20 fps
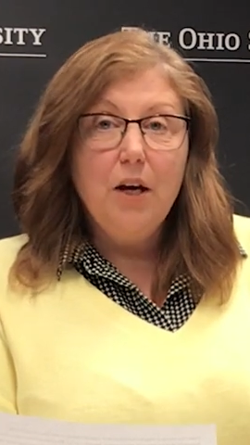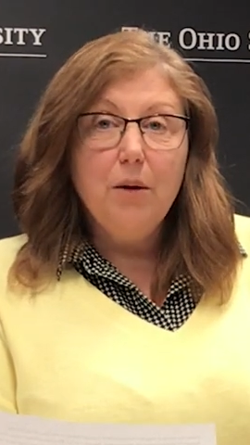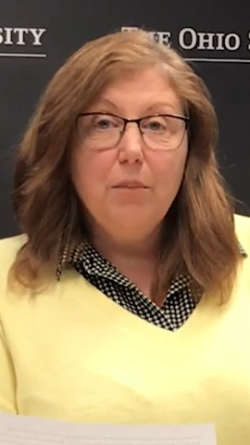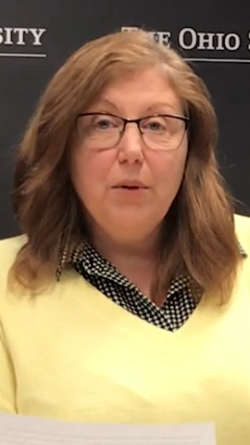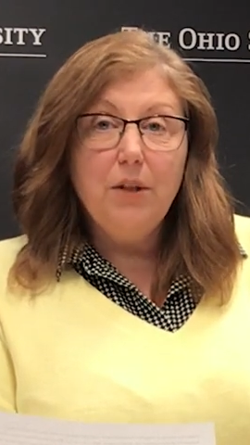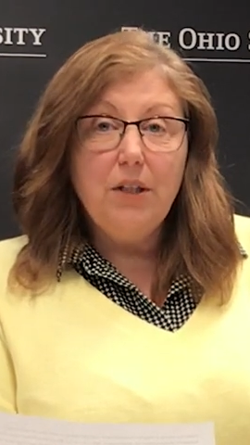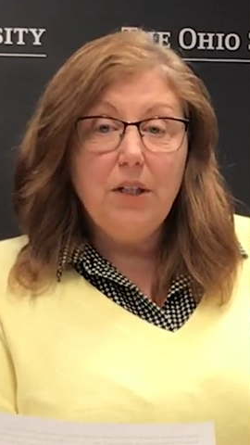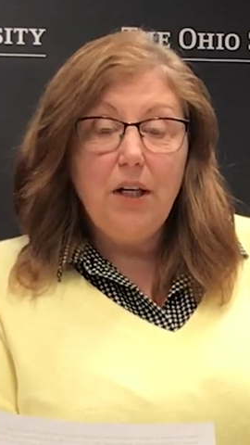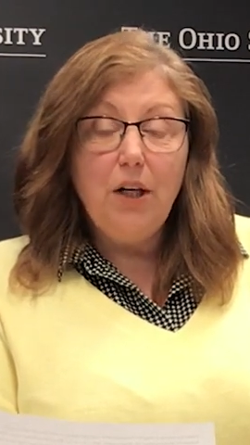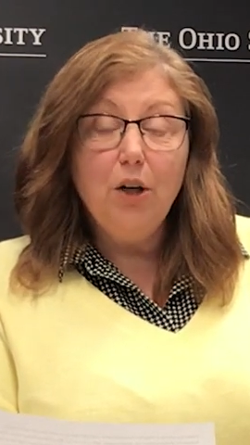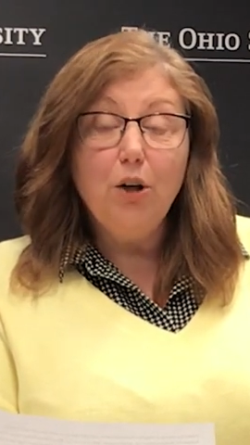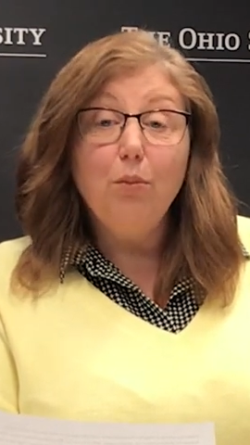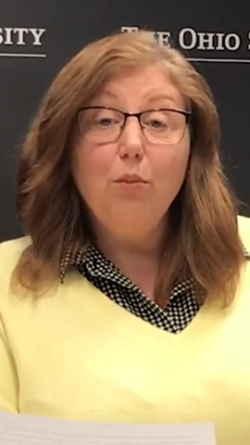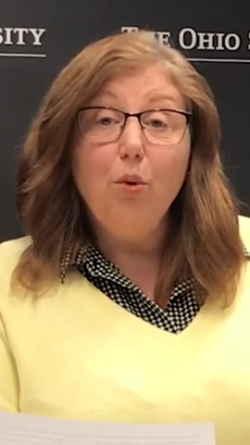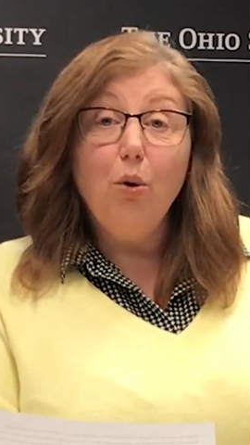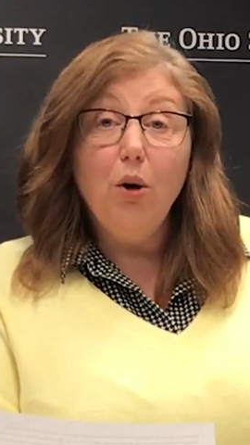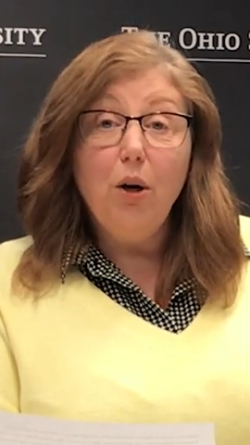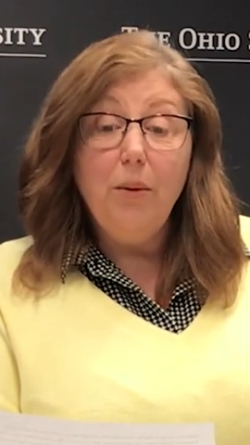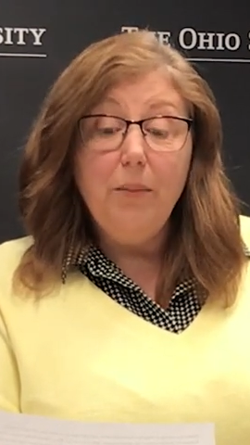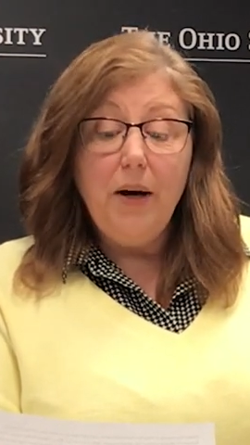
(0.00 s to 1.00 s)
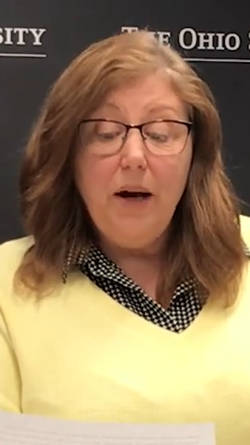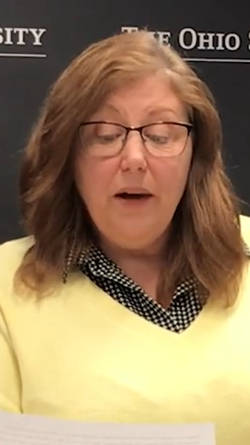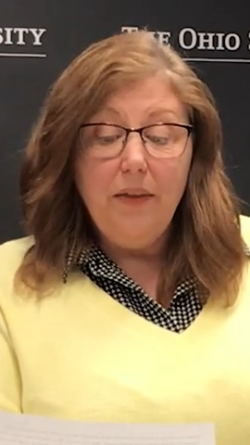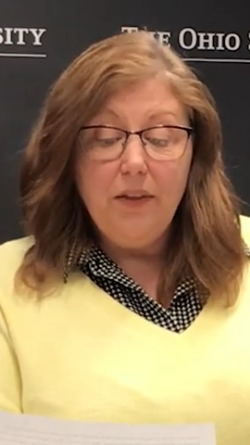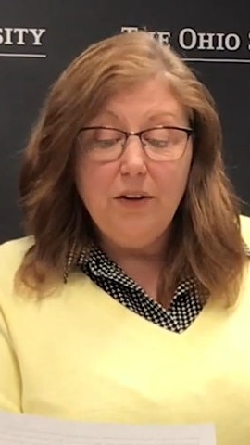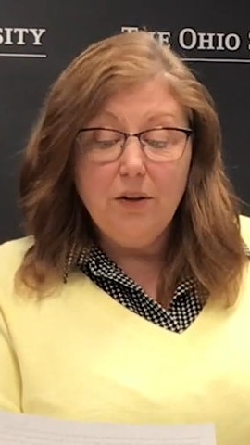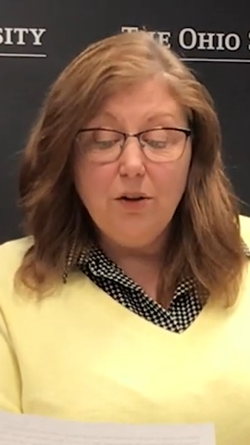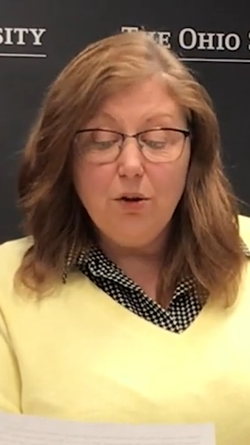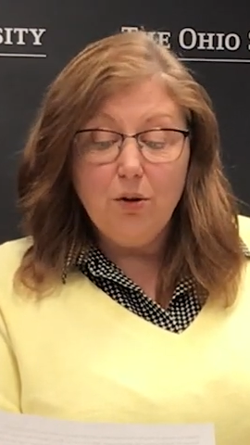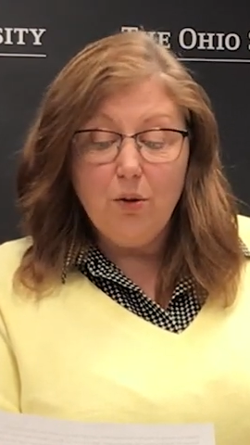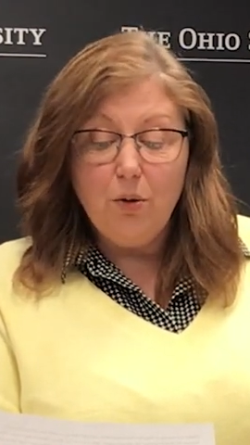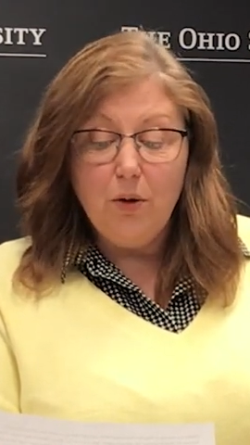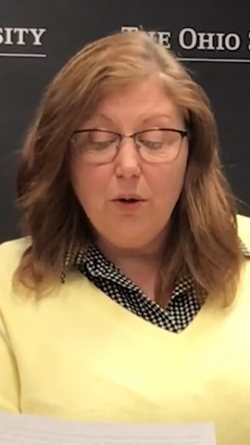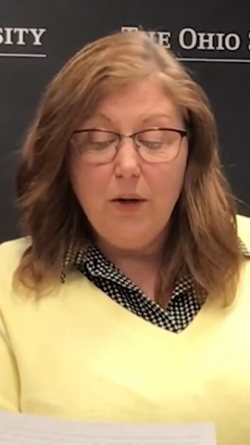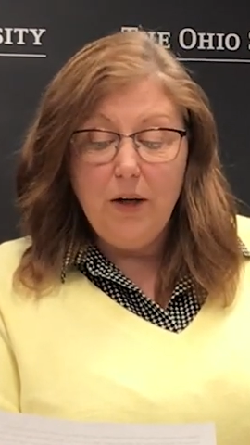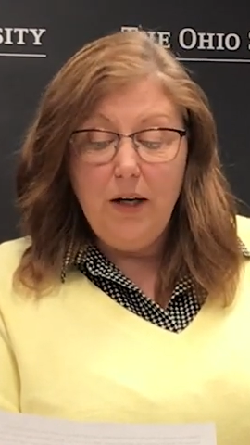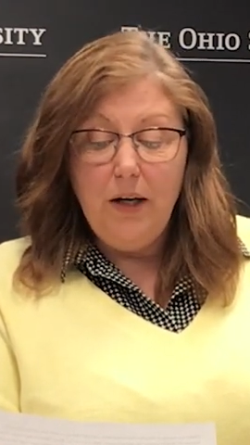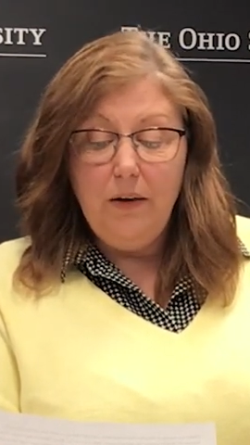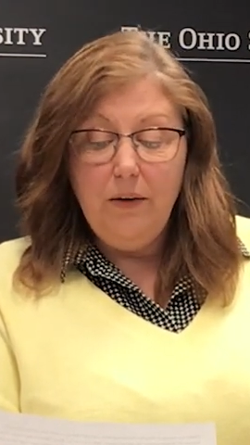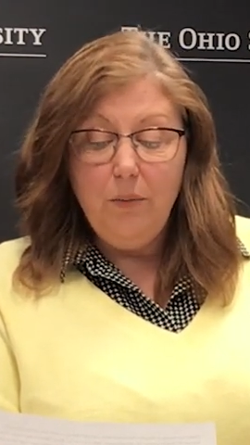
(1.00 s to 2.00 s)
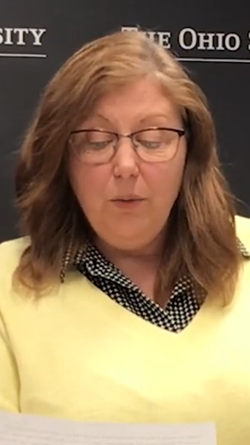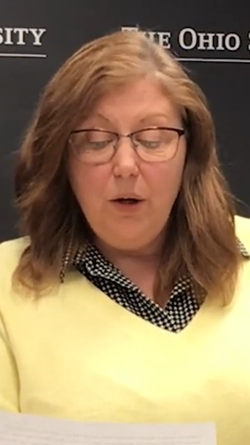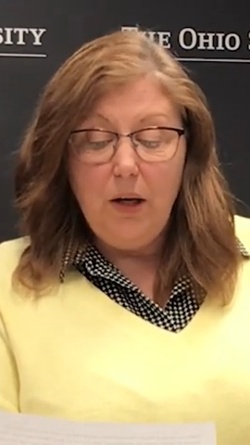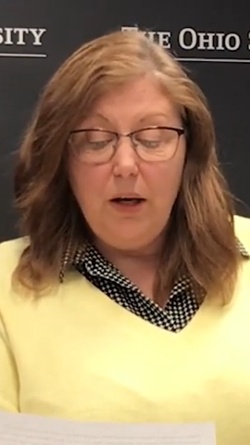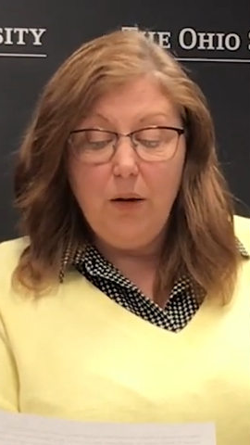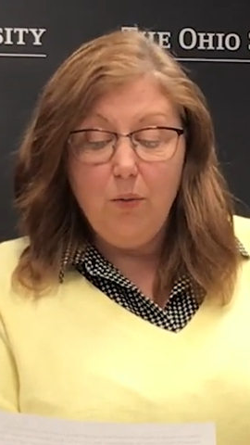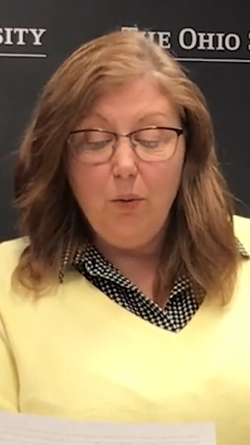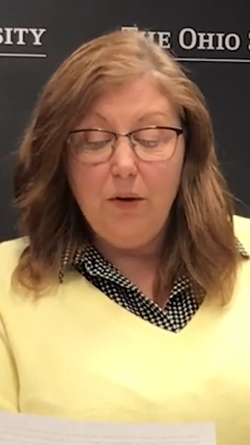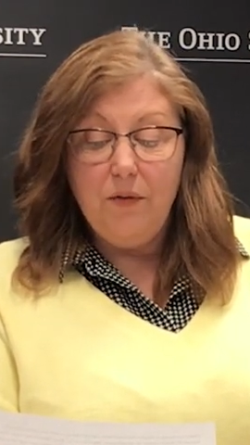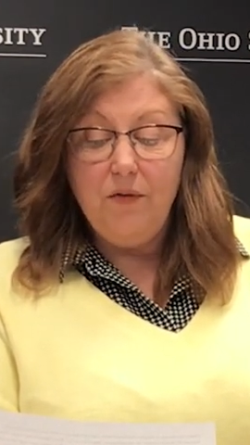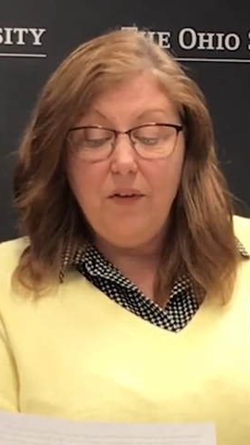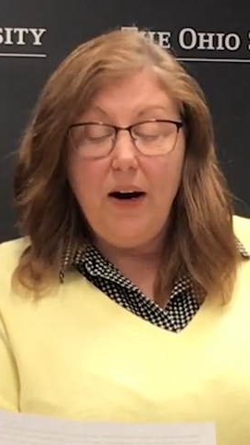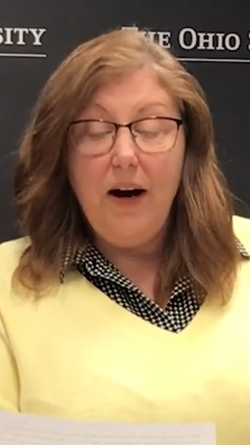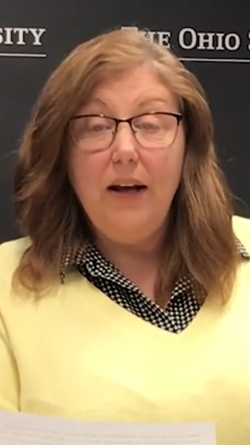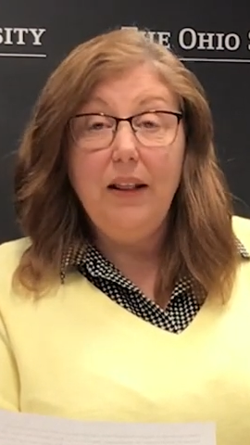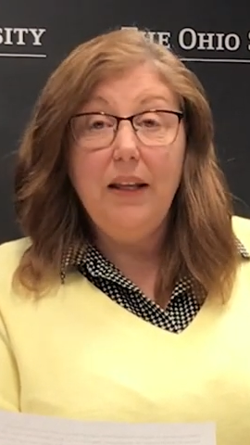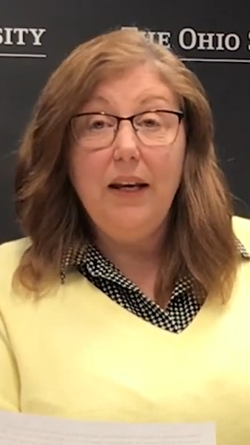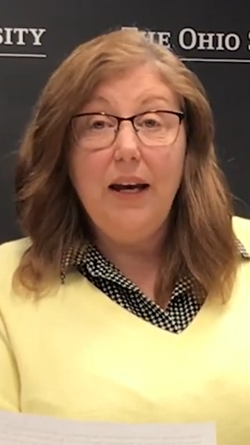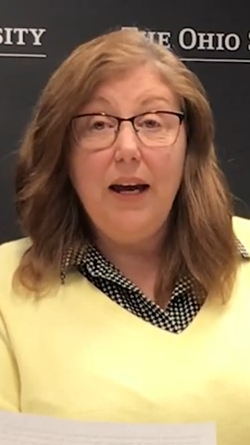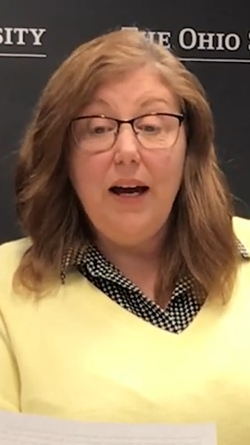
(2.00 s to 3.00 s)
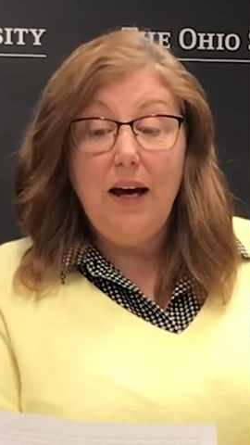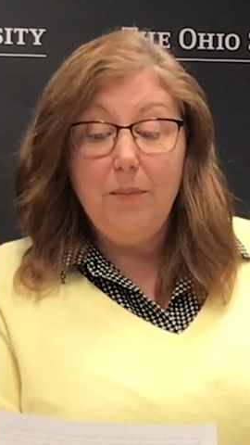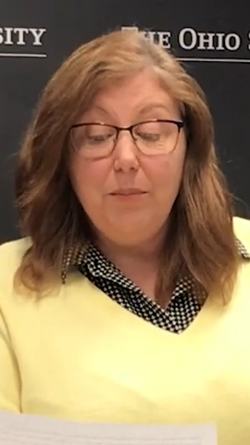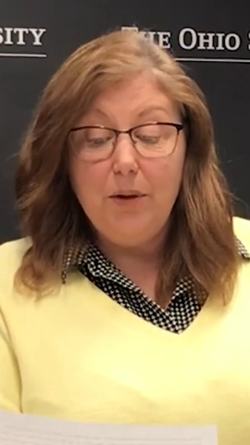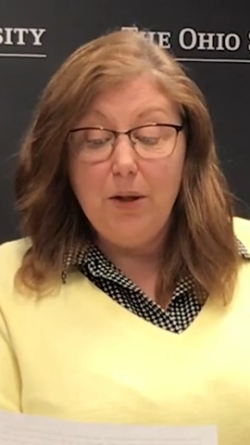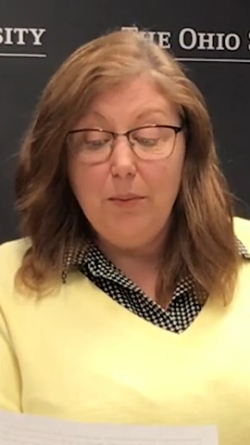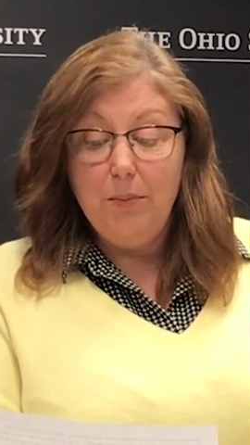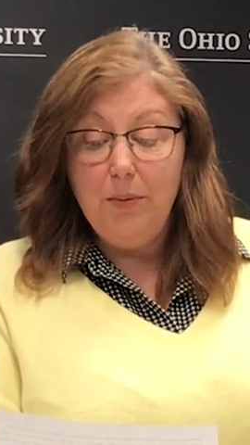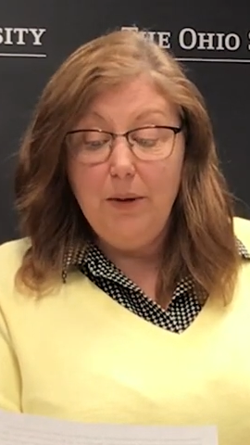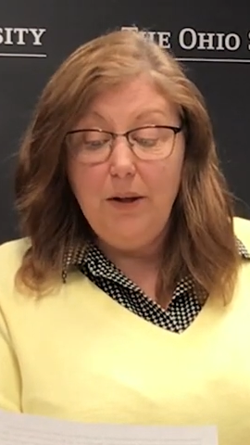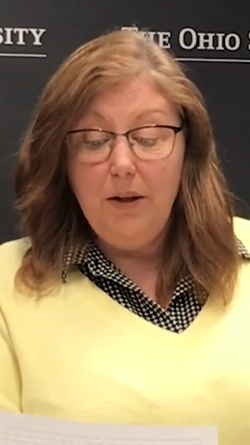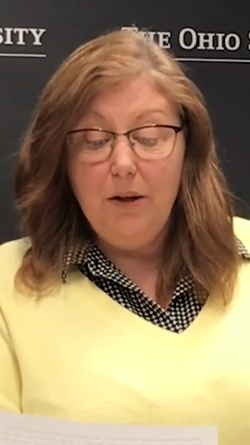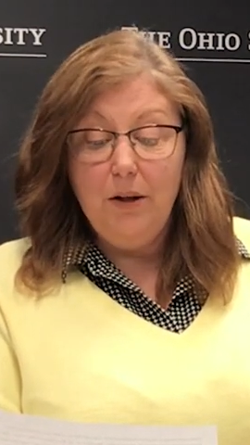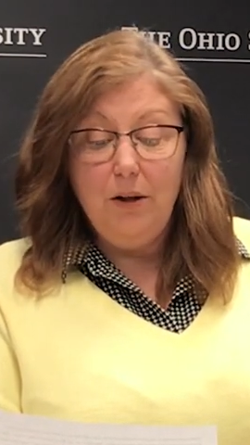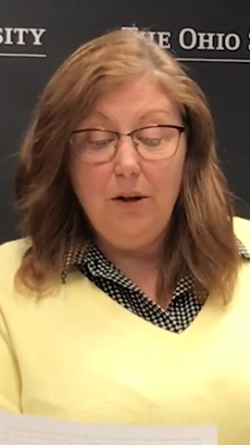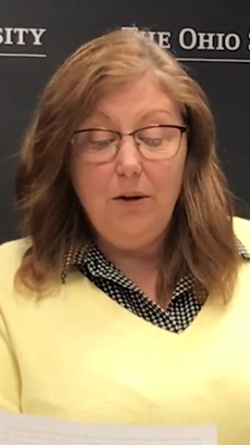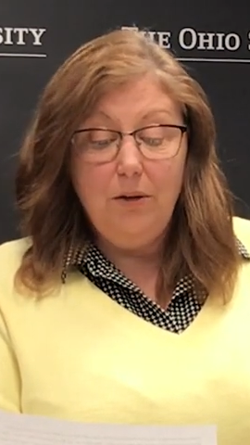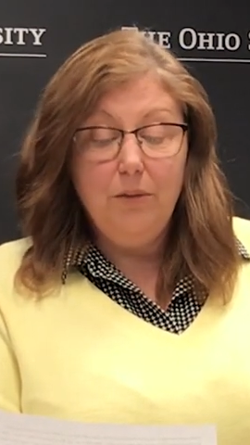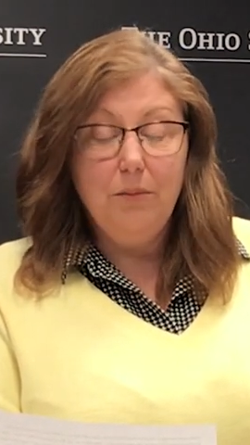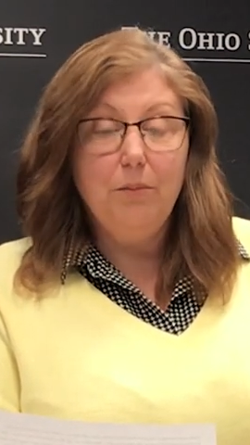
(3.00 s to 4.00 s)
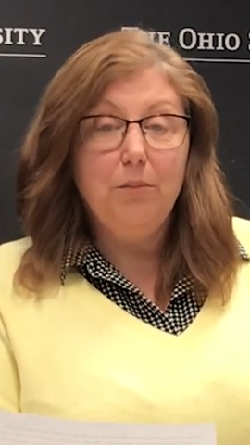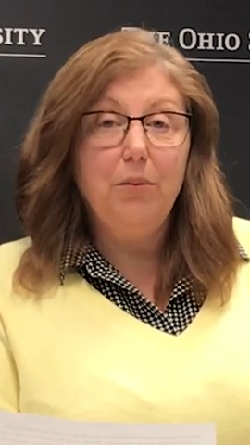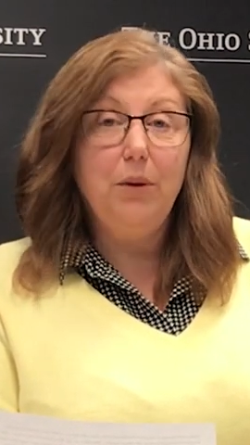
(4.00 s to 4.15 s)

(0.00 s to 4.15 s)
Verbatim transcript: But to hear more about the story and what finally happened to Bill,